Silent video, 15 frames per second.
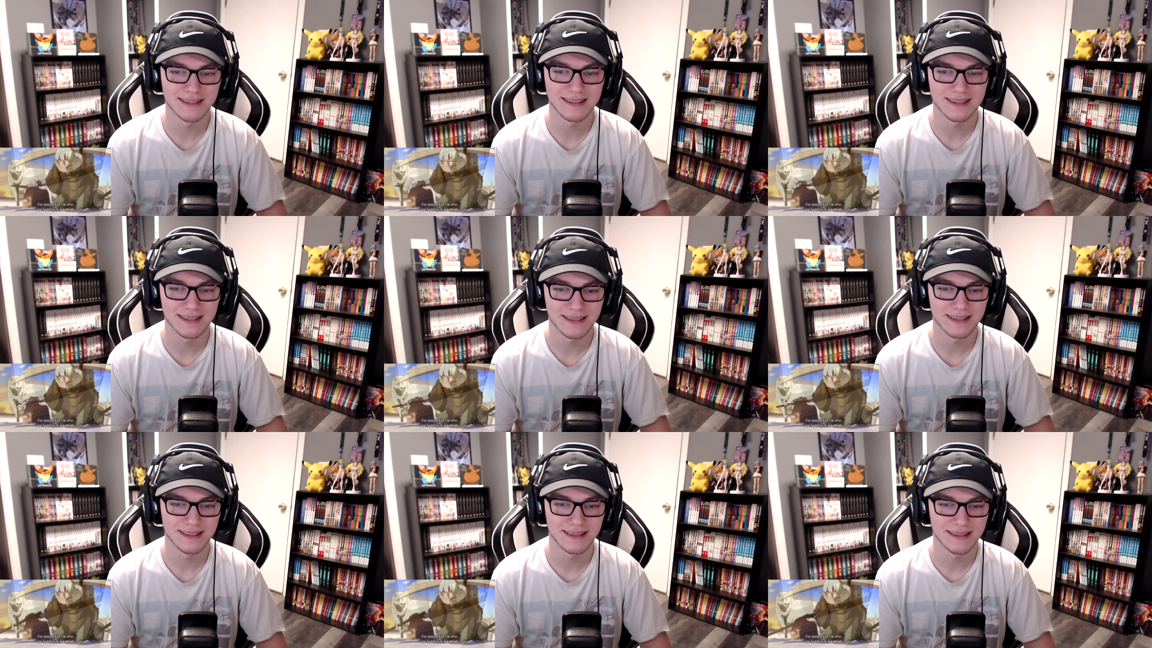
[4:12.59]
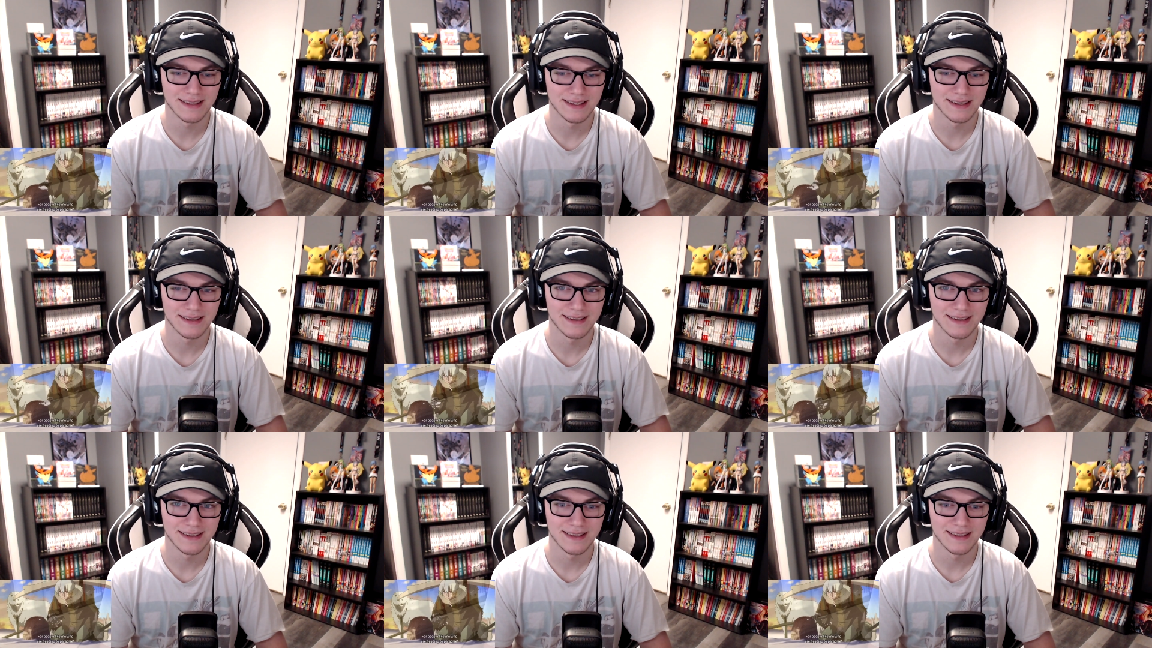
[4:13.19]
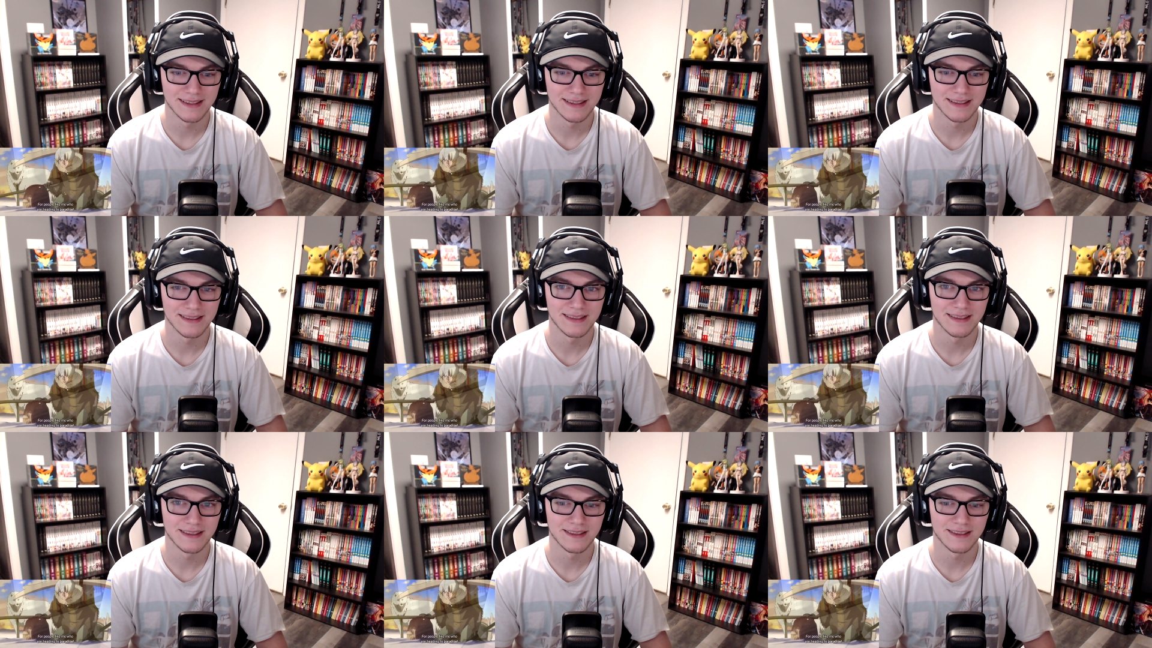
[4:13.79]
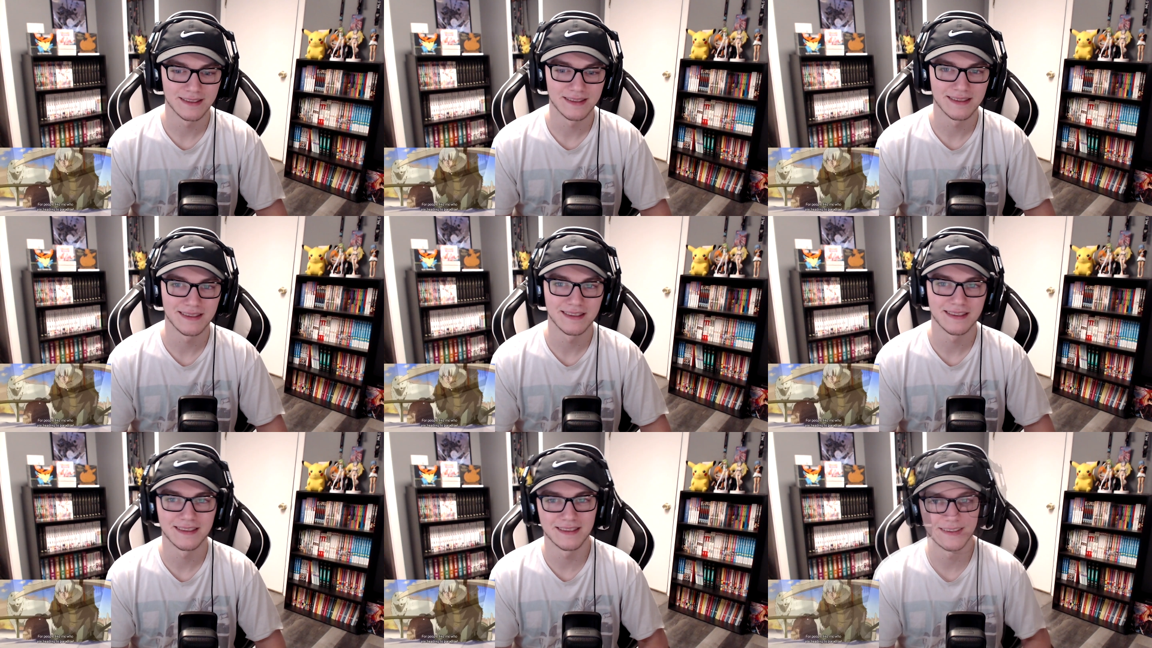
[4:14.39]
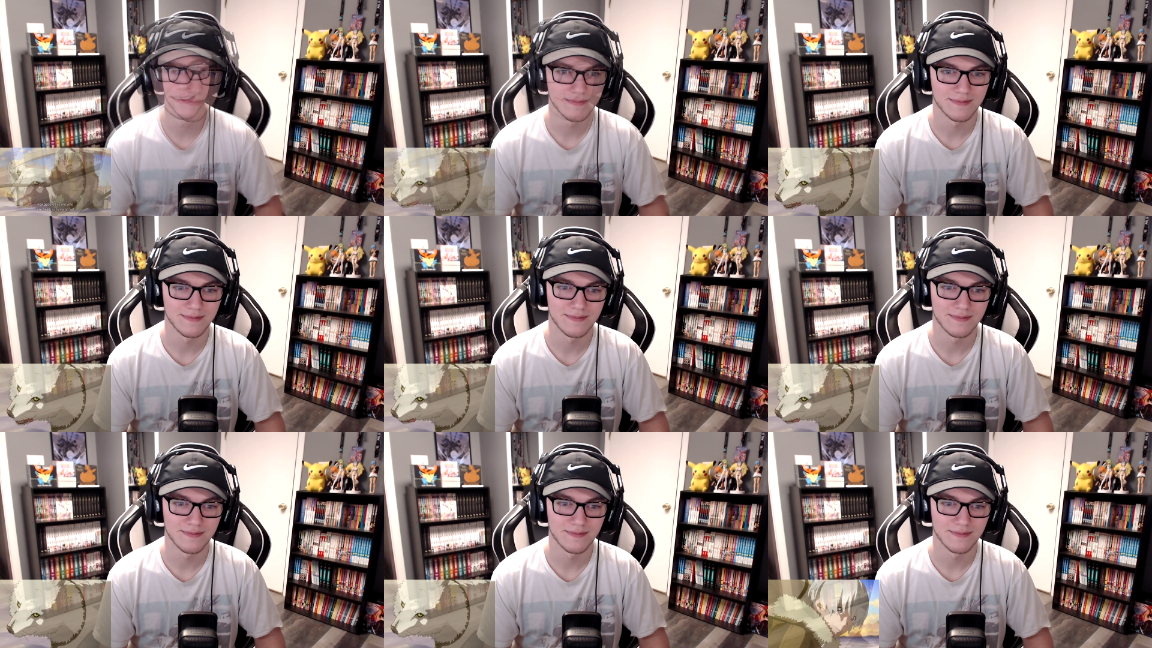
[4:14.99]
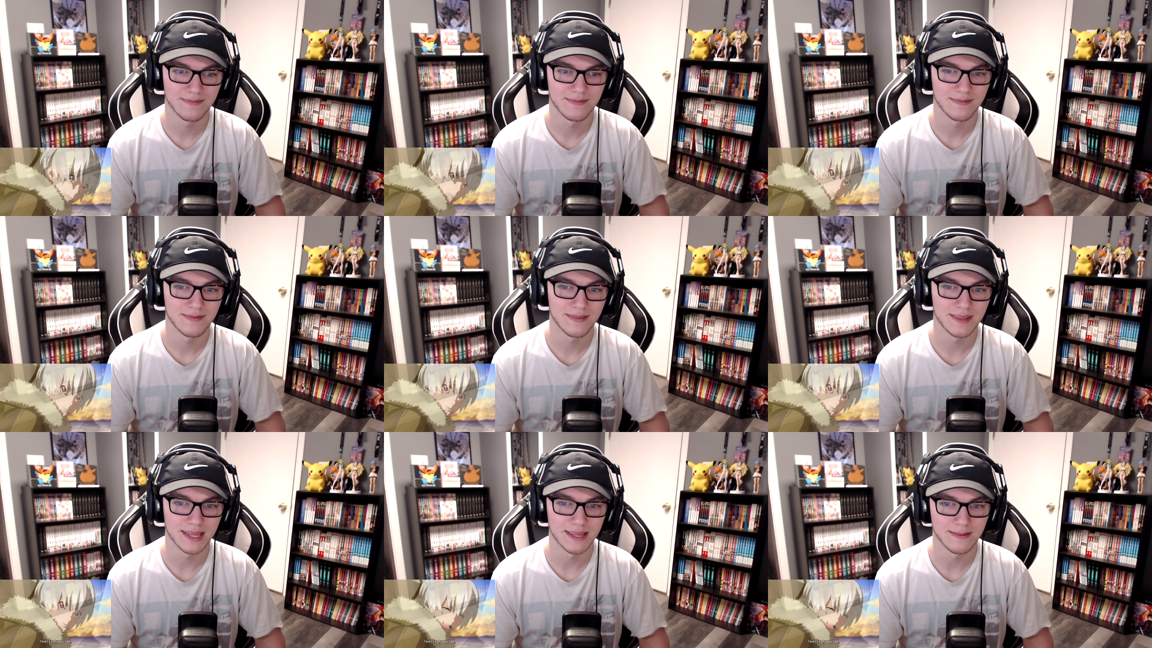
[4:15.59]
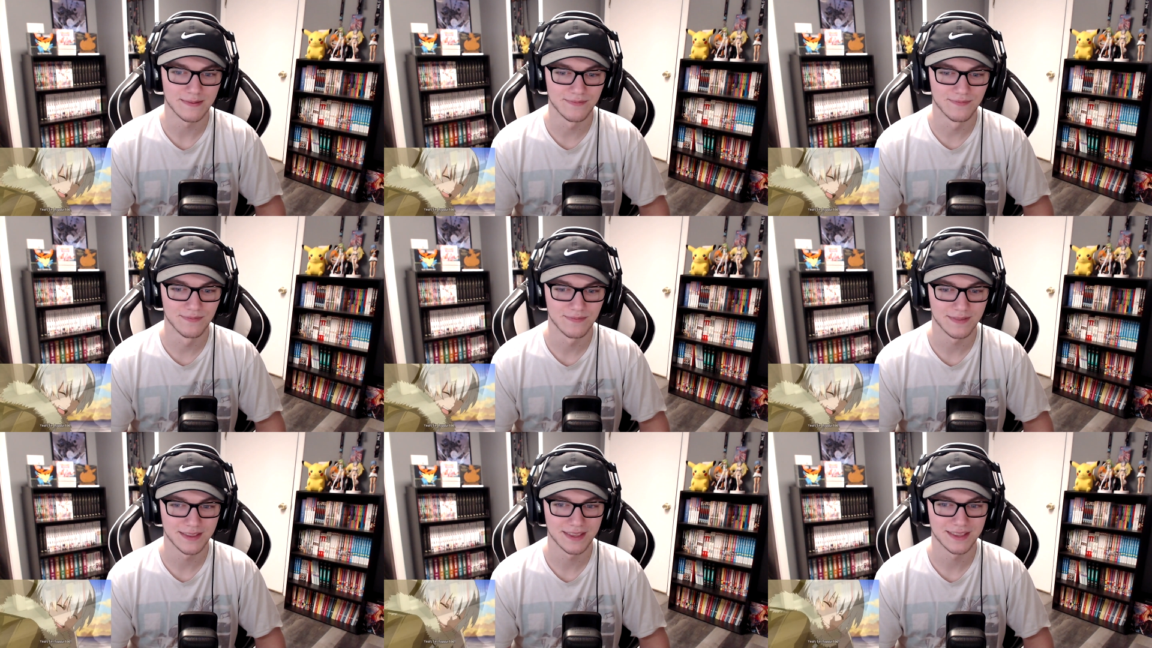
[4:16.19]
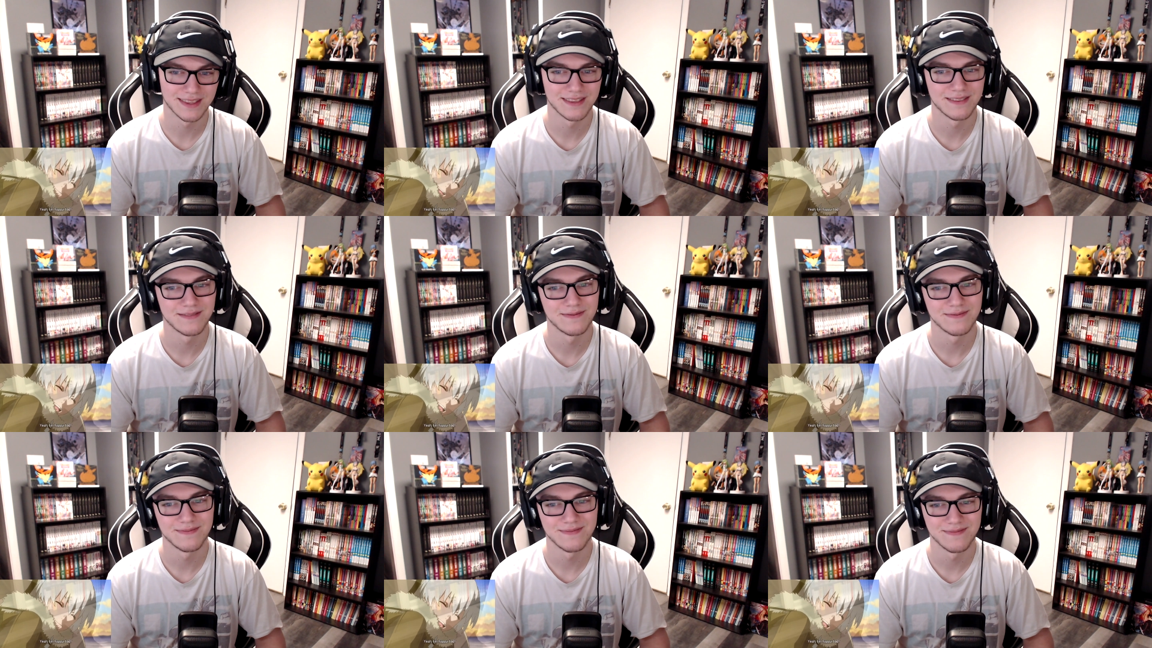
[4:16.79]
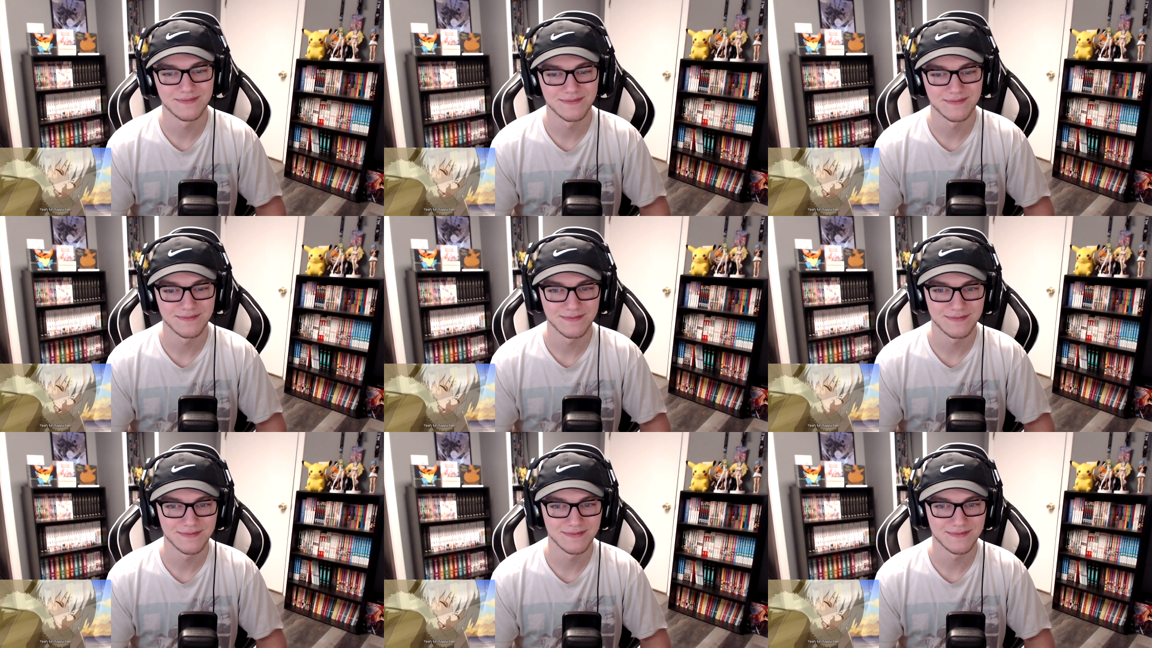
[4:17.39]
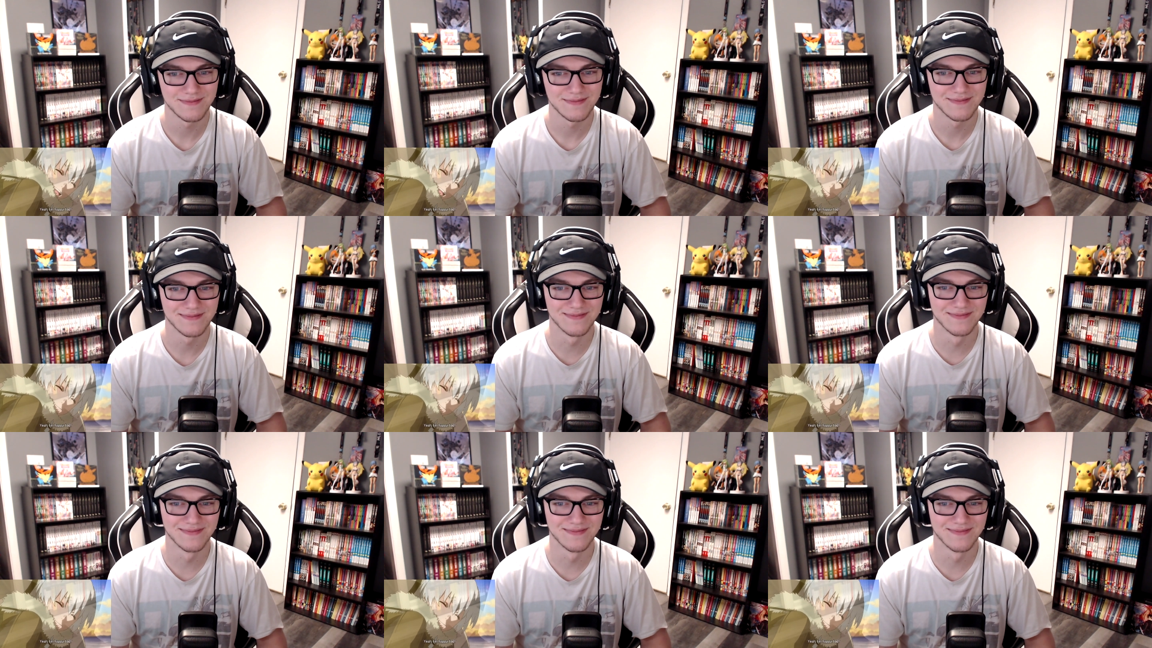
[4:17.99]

No one is speaking in this clip.